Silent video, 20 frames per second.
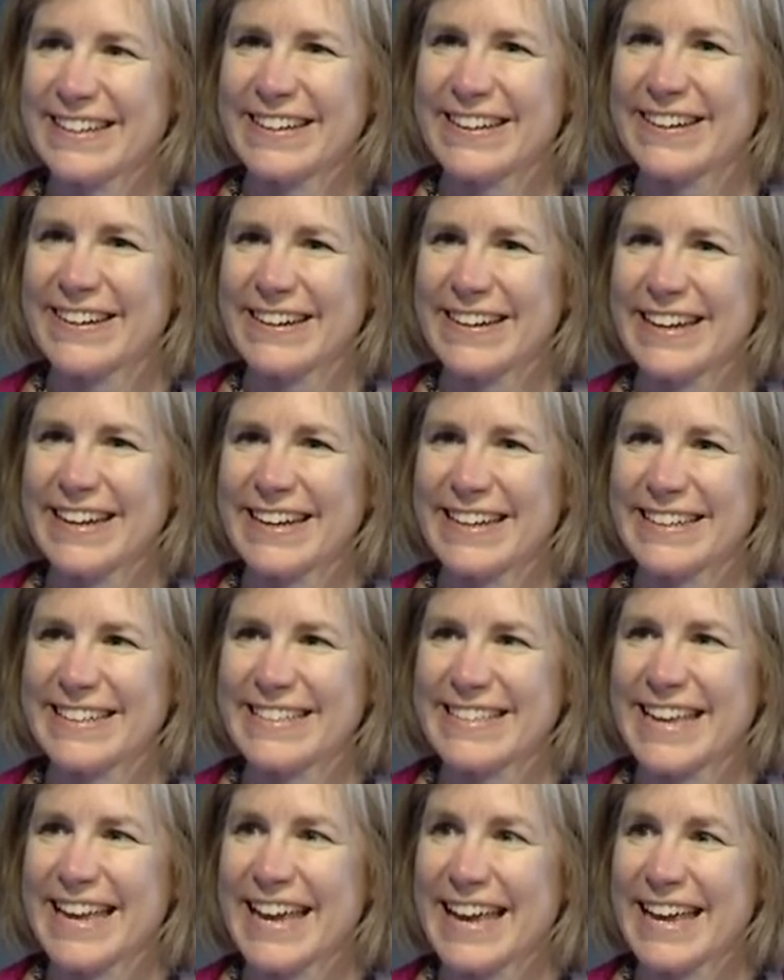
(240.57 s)
9,
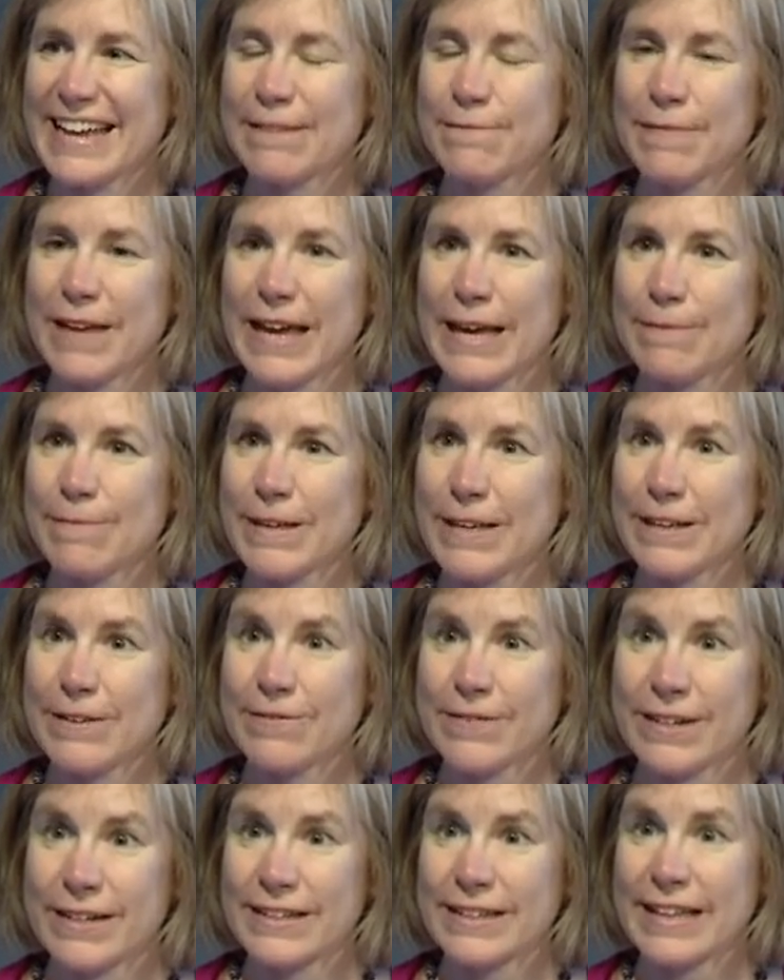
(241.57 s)
10, maybe
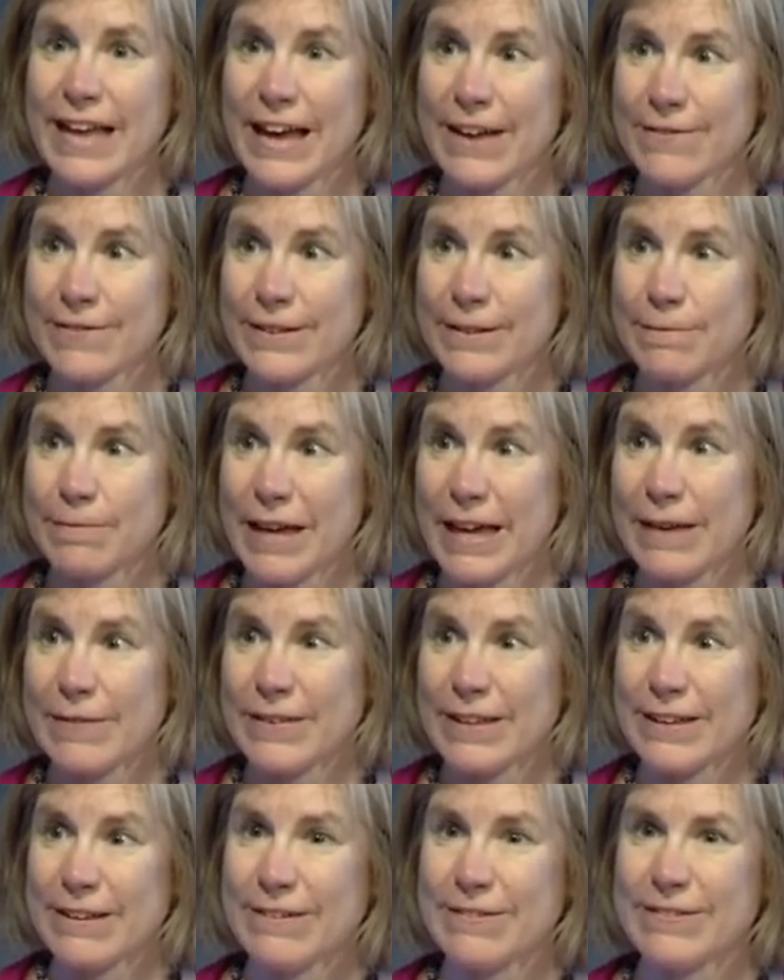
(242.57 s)
even 11,
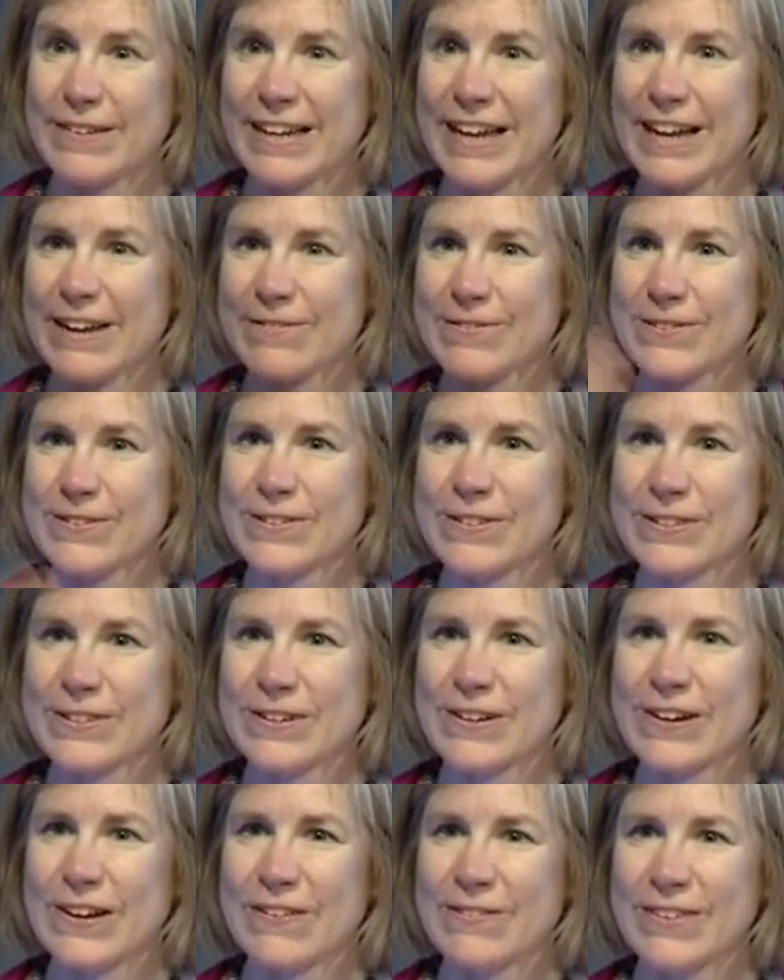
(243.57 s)
maybe even after the
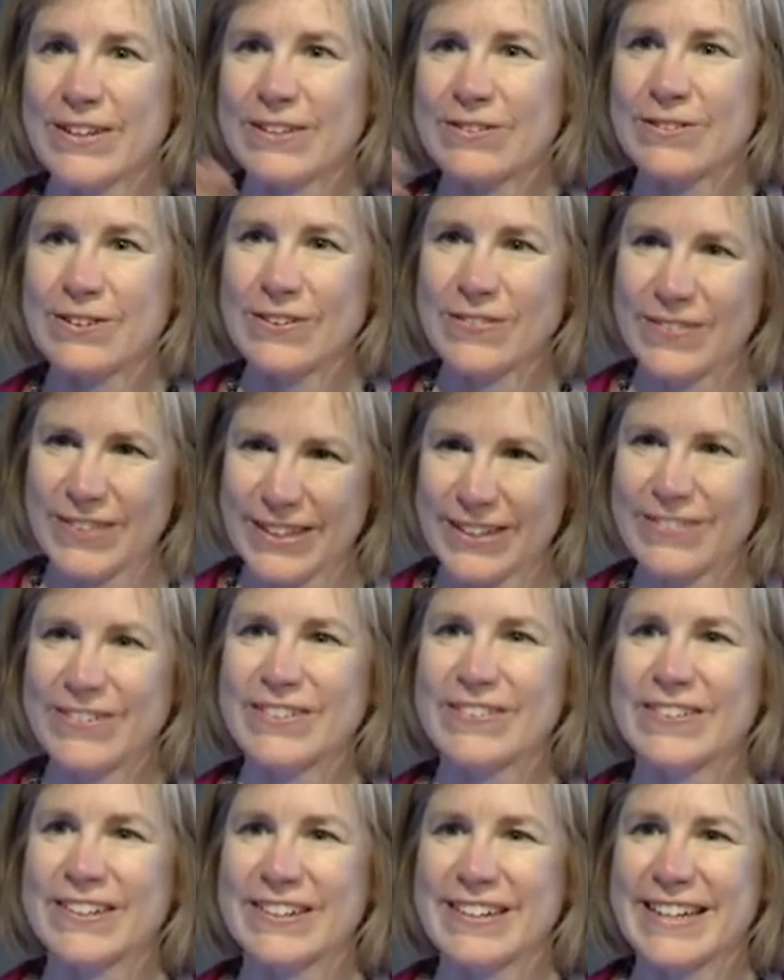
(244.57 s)
time we normally
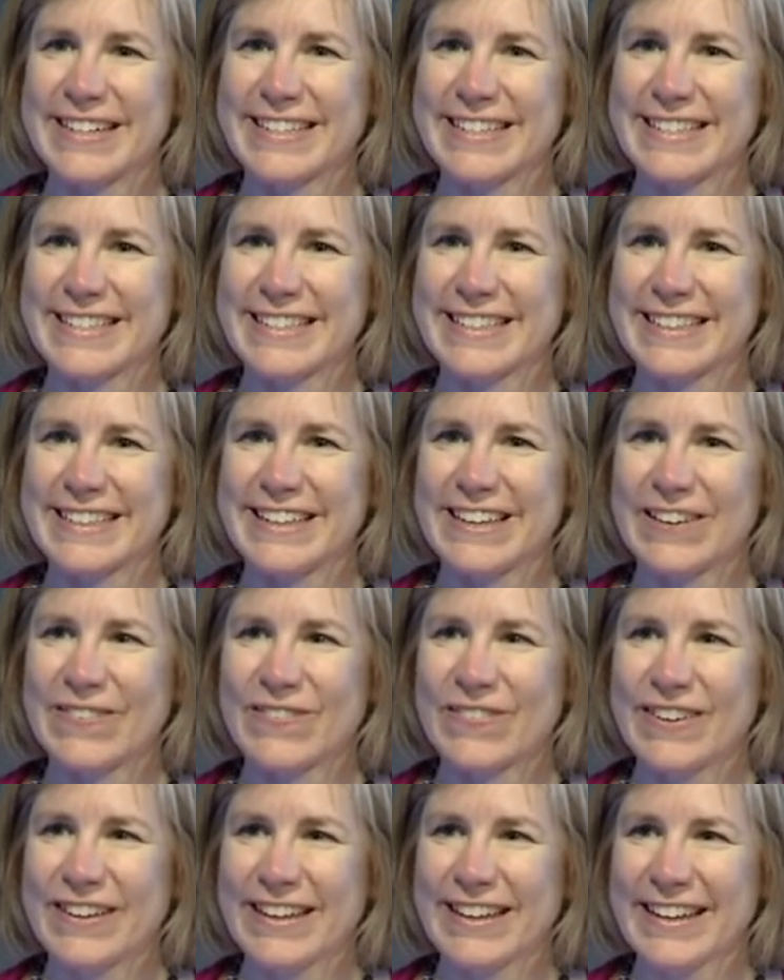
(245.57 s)
would have gone to sleep,